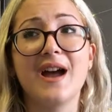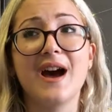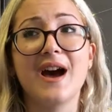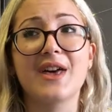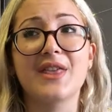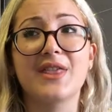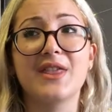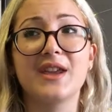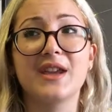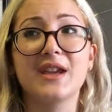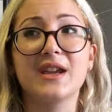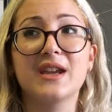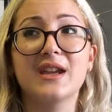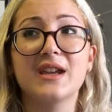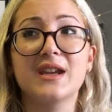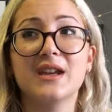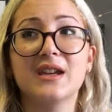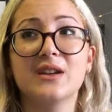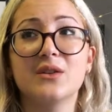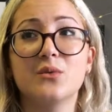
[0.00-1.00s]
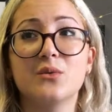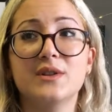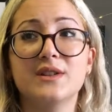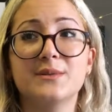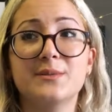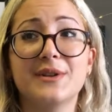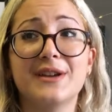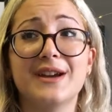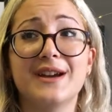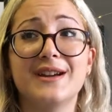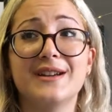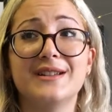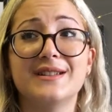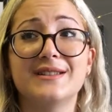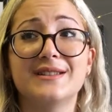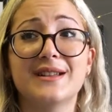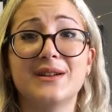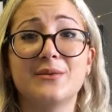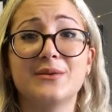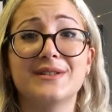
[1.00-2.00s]
I think it was
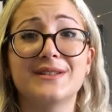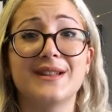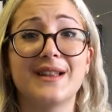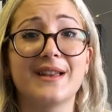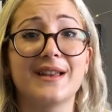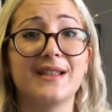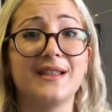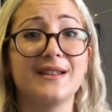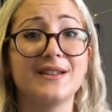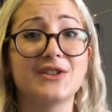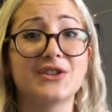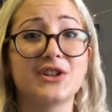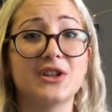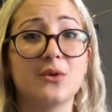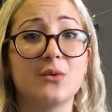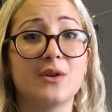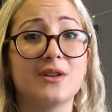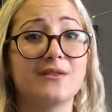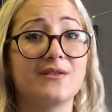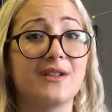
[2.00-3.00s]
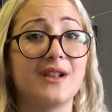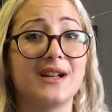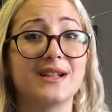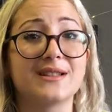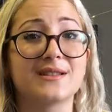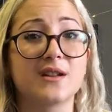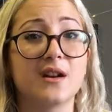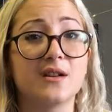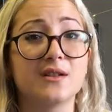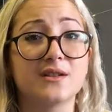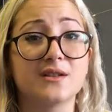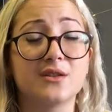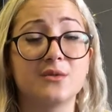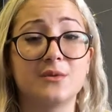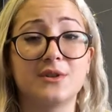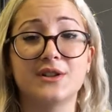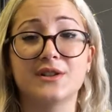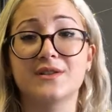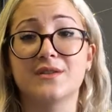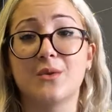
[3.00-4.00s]
because I was, like, literally one of the last
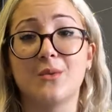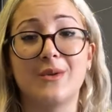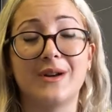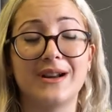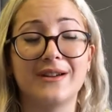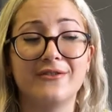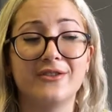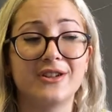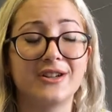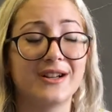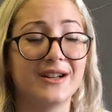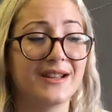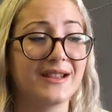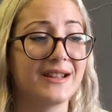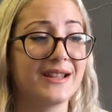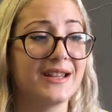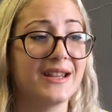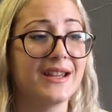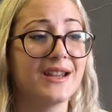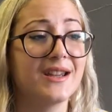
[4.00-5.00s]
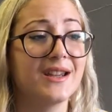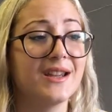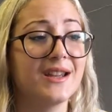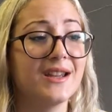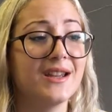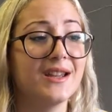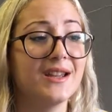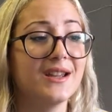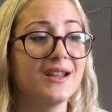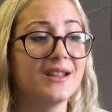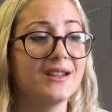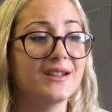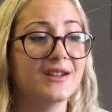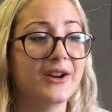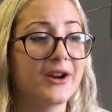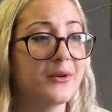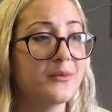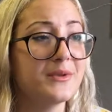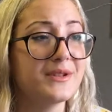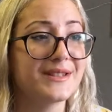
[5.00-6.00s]
customers or whatever, and, like, the
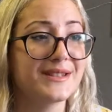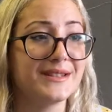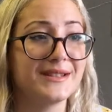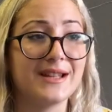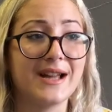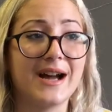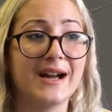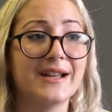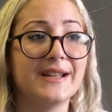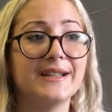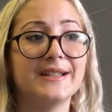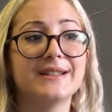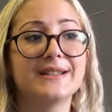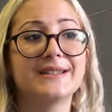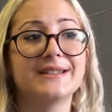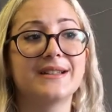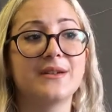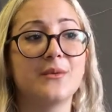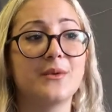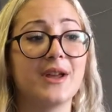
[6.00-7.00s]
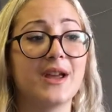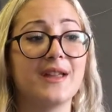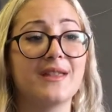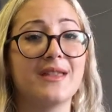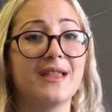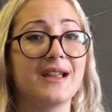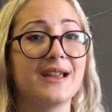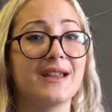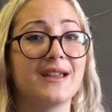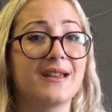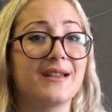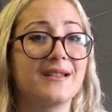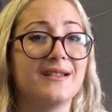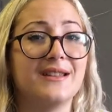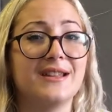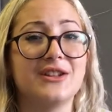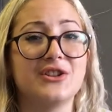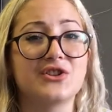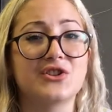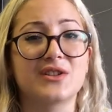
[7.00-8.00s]
girl was nice and we had, like,
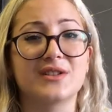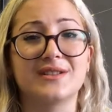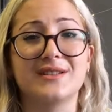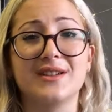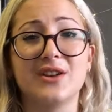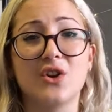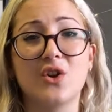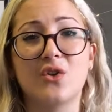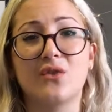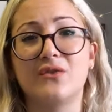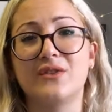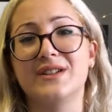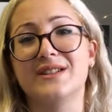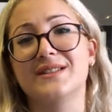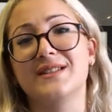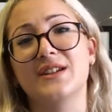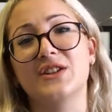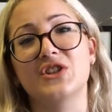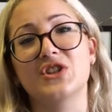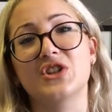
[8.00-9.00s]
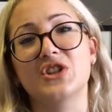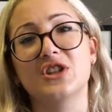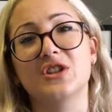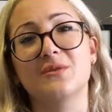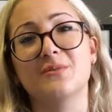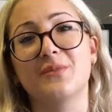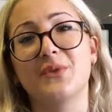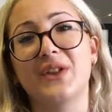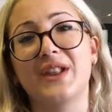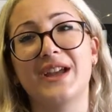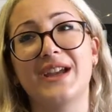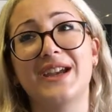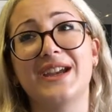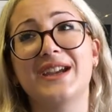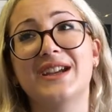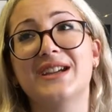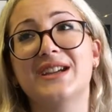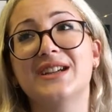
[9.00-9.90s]
an interesting conversation, but, like,